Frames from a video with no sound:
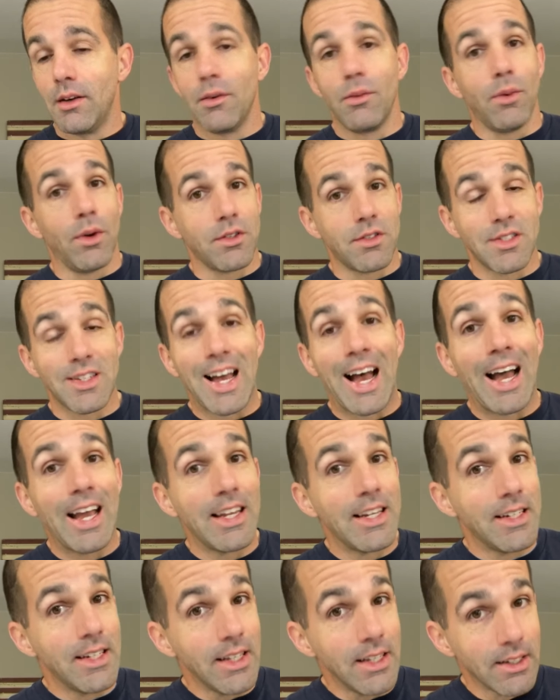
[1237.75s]
Wasn't
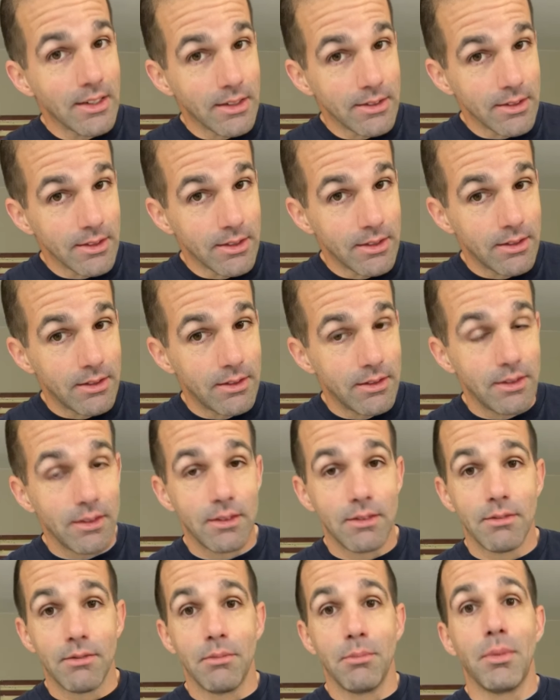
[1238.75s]
ideal,
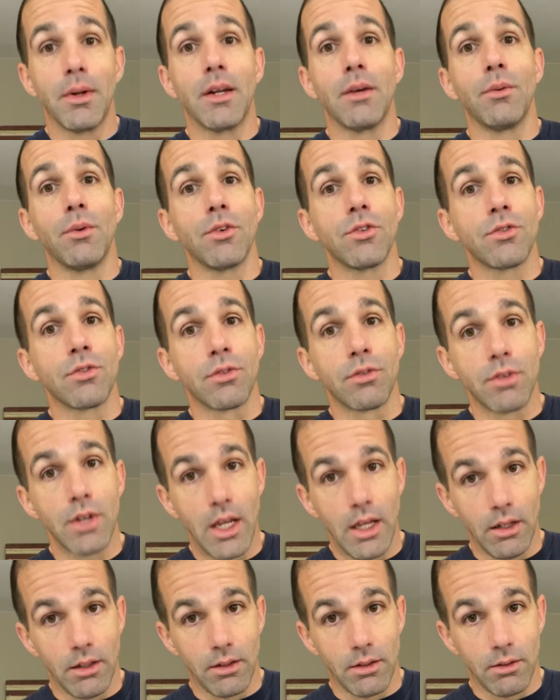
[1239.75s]
but it was
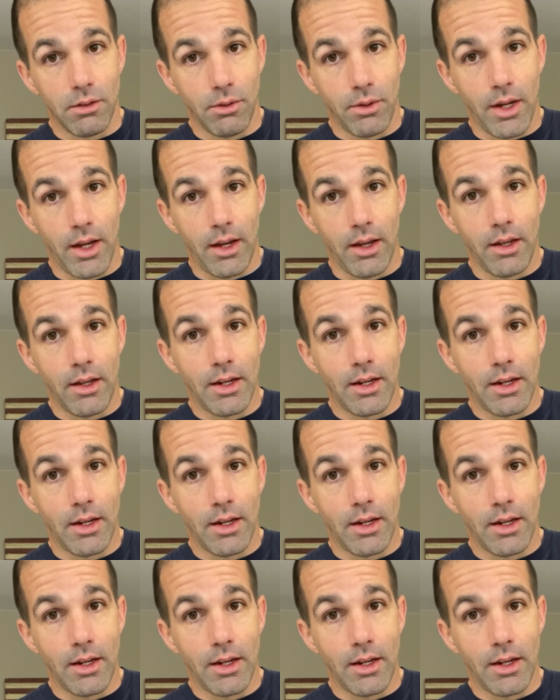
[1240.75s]
real, okay?